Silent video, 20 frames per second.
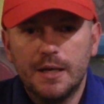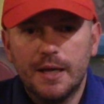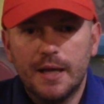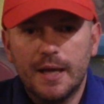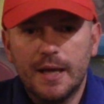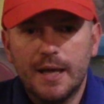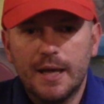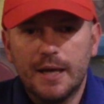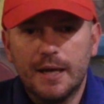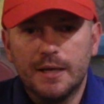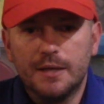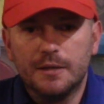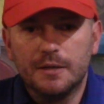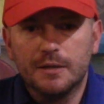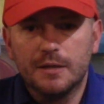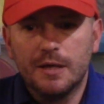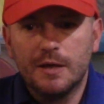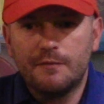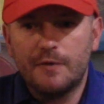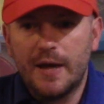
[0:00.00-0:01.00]

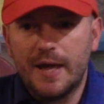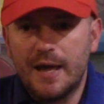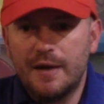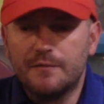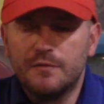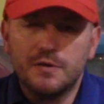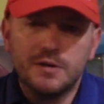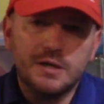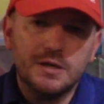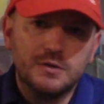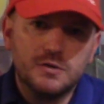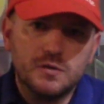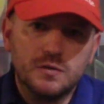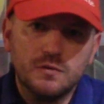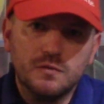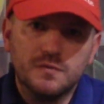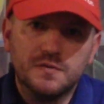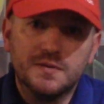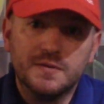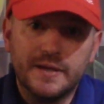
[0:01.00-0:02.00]
and if I ever get
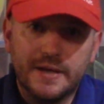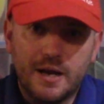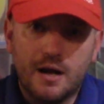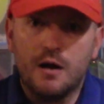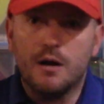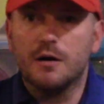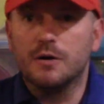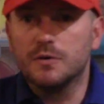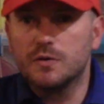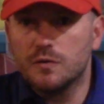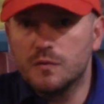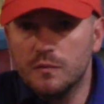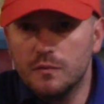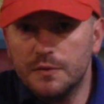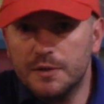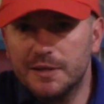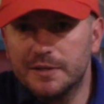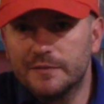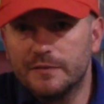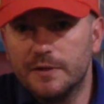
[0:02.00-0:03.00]
truths that are
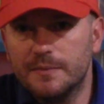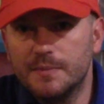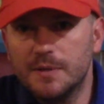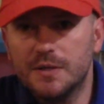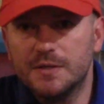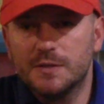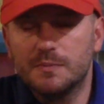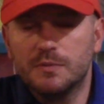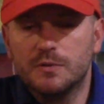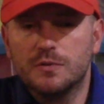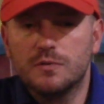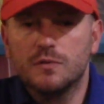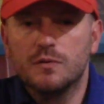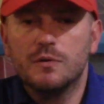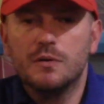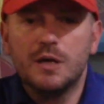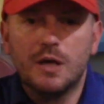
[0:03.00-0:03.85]
truly as flippy as a Patrol,